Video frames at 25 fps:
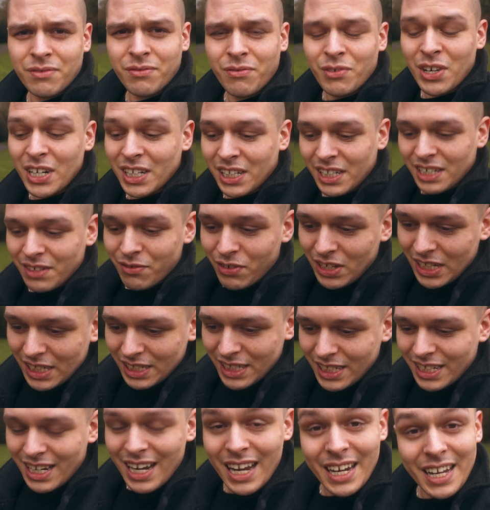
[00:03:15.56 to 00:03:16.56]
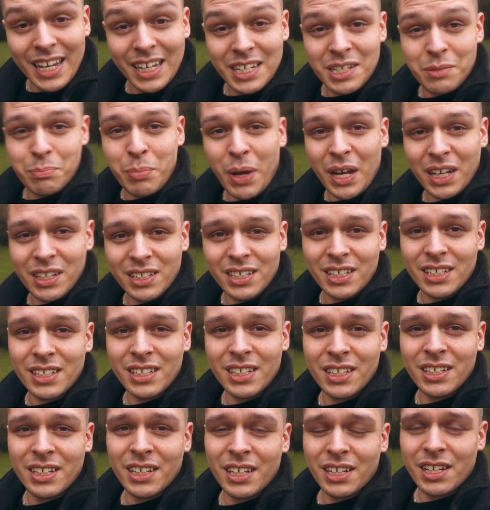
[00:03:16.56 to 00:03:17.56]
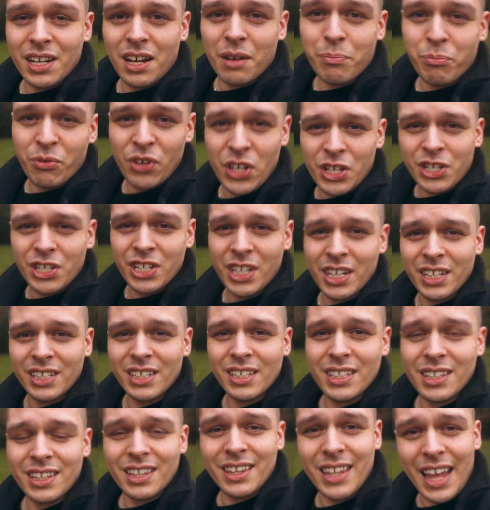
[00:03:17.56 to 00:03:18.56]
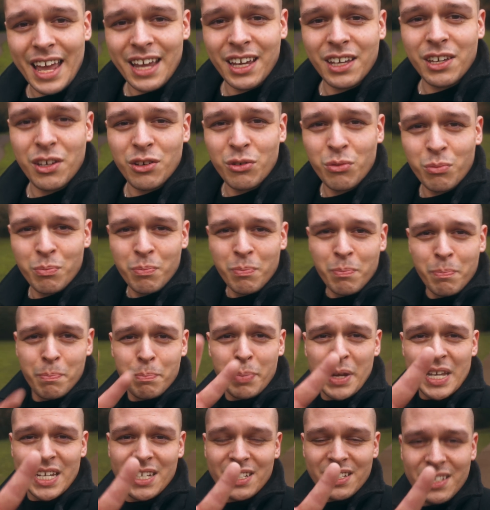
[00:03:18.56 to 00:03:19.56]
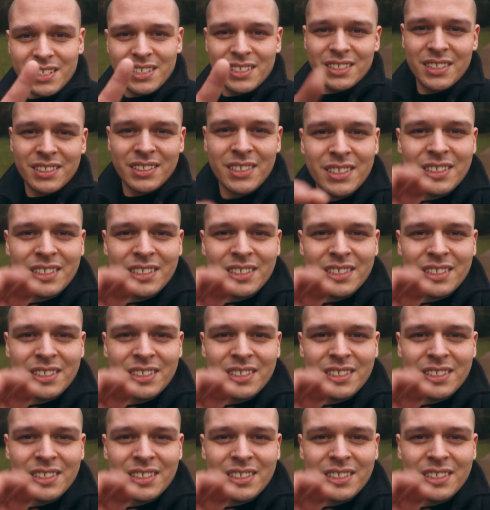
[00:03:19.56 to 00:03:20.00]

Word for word: Really, really unexpected and I appreciate it. Thank you. Peace.